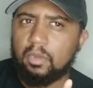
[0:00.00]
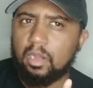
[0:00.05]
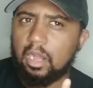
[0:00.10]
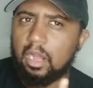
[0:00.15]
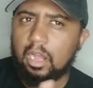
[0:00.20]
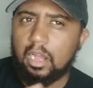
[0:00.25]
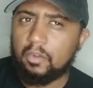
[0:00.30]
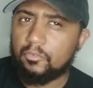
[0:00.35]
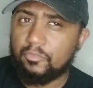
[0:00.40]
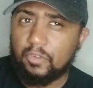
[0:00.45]

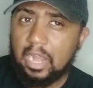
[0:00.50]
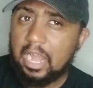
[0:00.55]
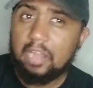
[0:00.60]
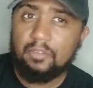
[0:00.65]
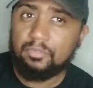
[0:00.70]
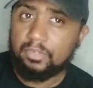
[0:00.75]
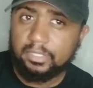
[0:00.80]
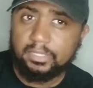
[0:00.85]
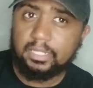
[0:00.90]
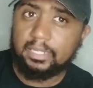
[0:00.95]
for
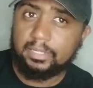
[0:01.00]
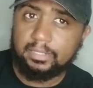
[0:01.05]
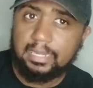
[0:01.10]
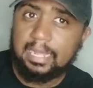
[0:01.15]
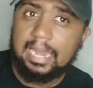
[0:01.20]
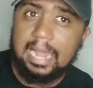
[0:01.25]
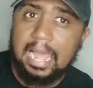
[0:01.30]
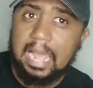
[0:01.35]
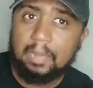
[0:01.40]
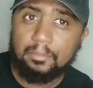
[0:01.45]
everything
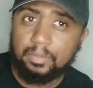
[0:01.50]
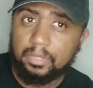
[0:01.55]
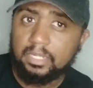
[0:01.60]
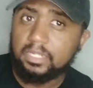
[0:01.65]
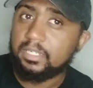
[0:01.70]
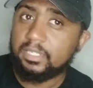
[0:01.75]
that happened.